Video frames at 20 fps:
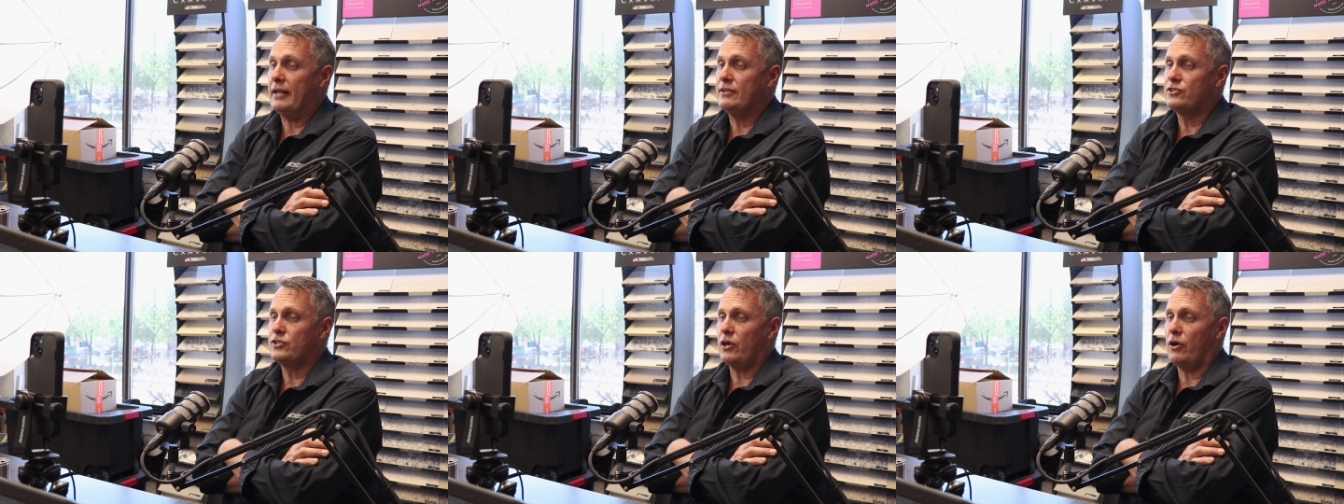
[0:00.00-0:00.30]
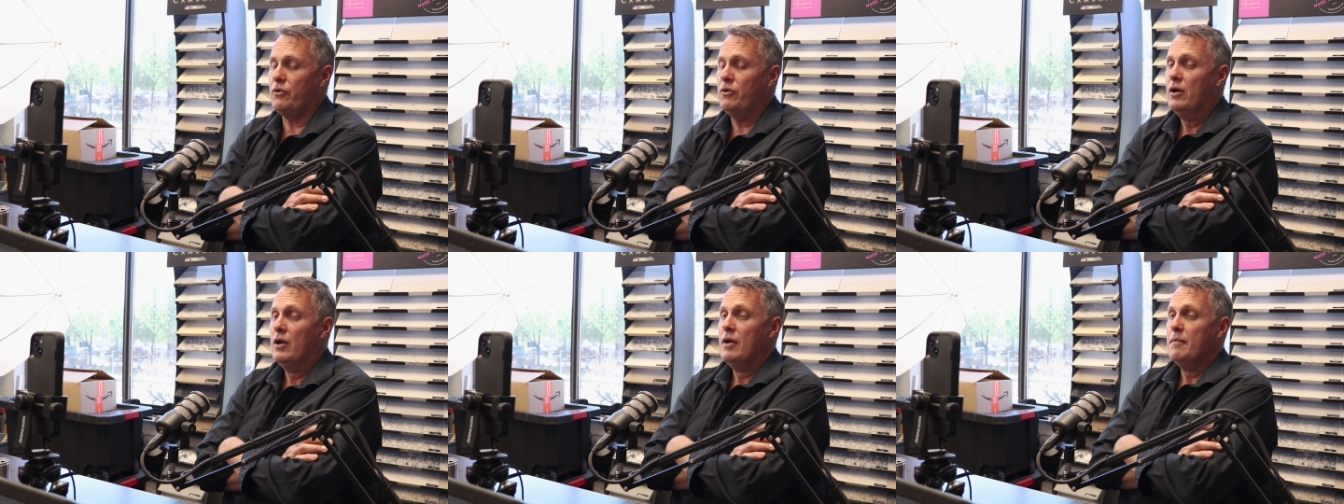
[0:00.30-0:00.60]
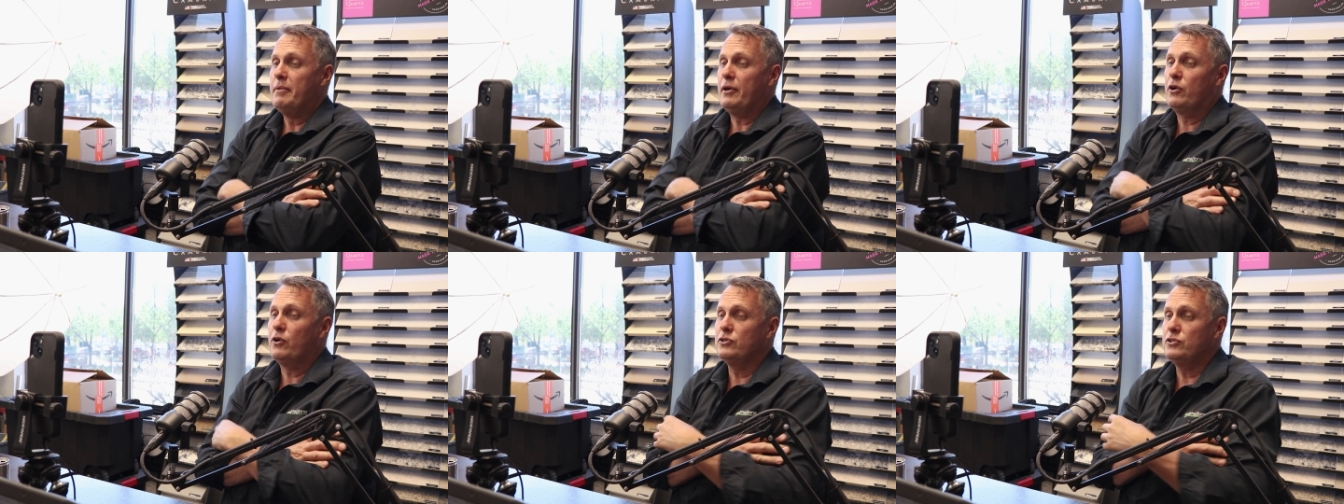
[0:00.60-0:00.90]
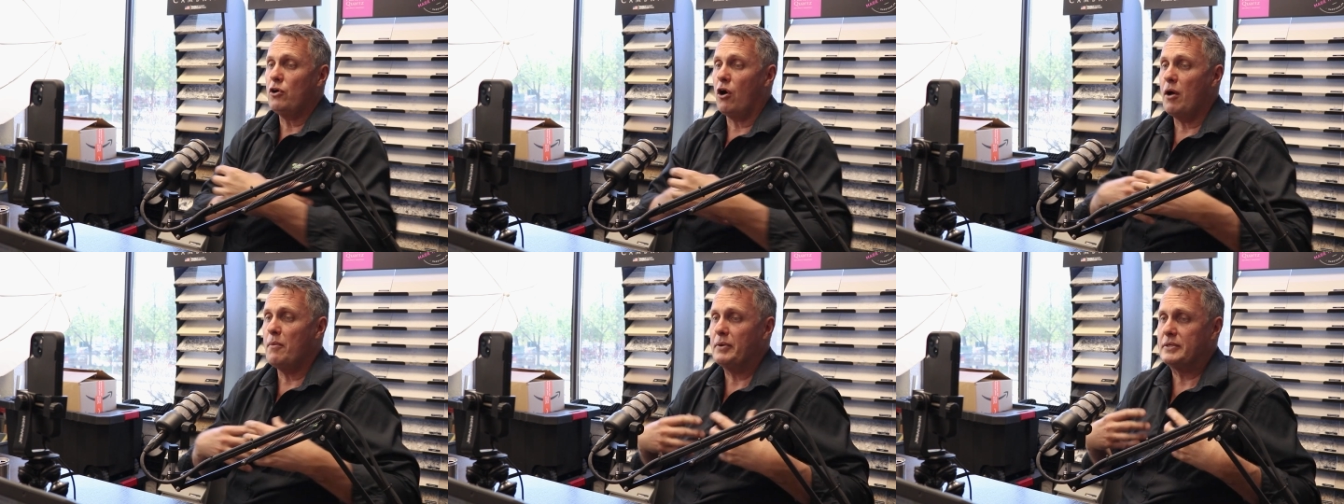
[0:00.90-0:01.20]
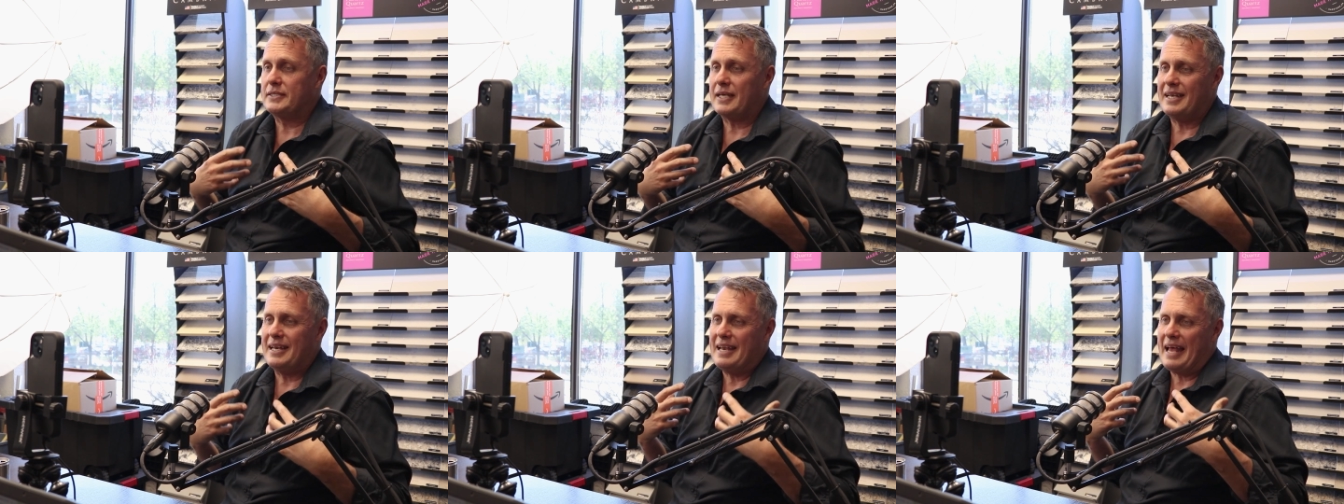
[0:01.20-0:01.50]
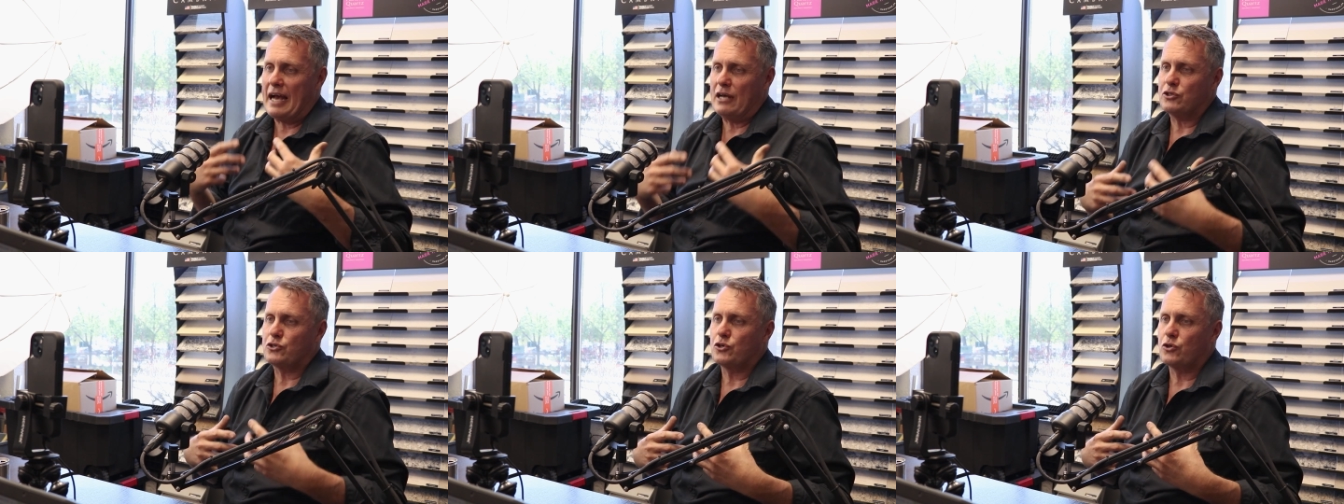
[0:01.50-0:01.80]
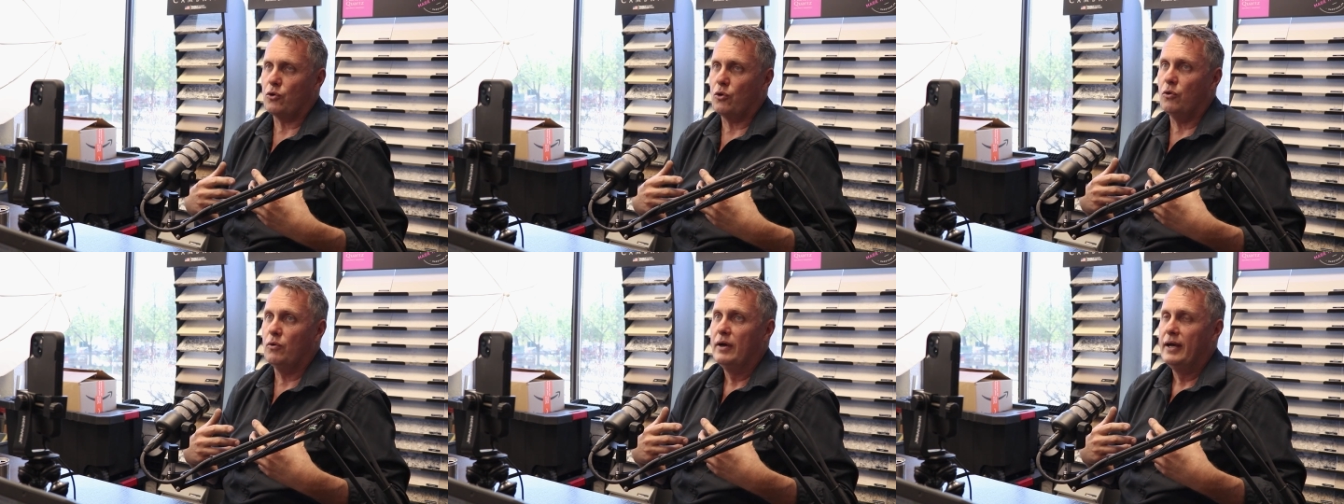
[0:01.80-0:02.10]
And so, because I was a
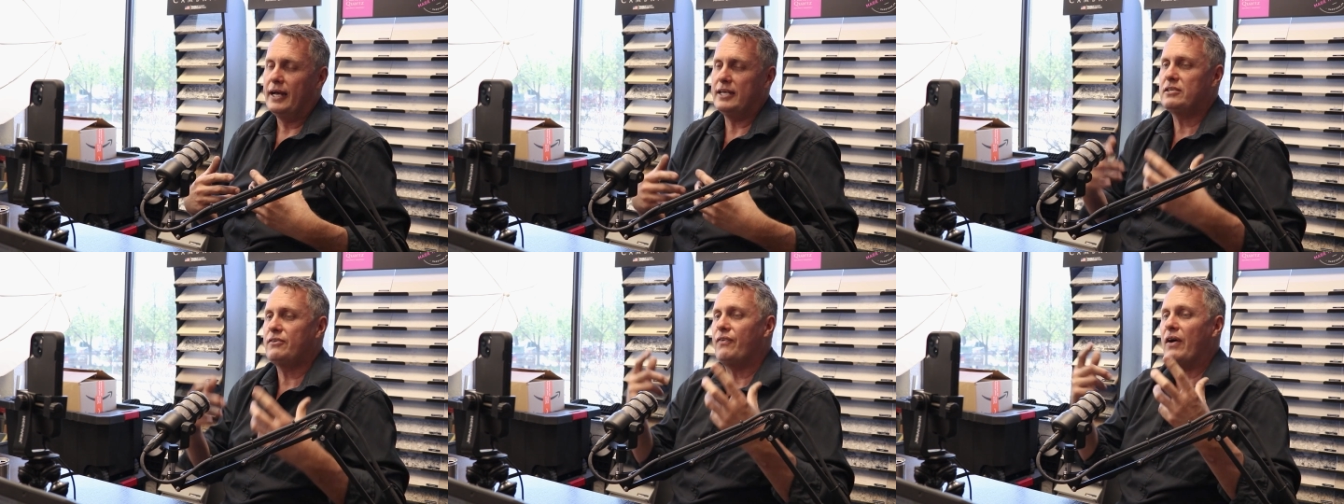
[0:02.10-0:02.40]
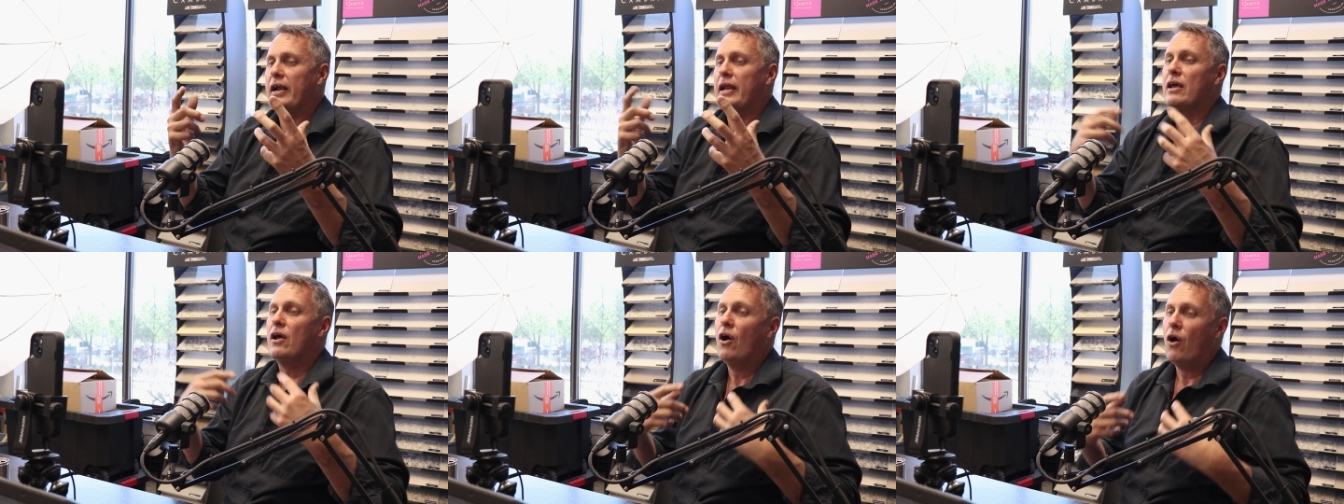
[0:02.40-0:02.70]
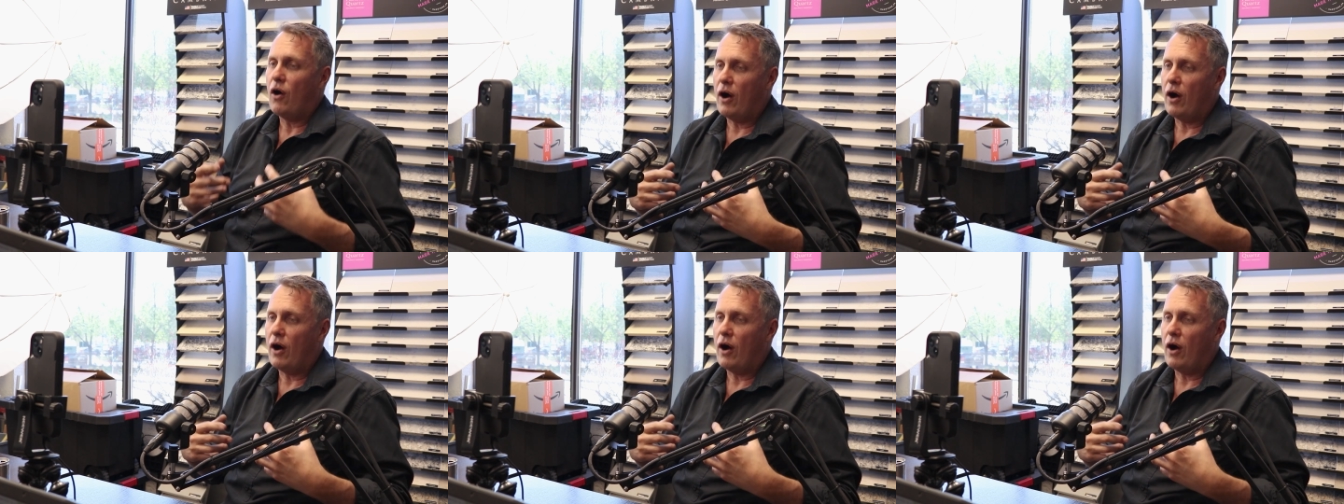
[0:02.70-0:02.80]
natural, it's funny.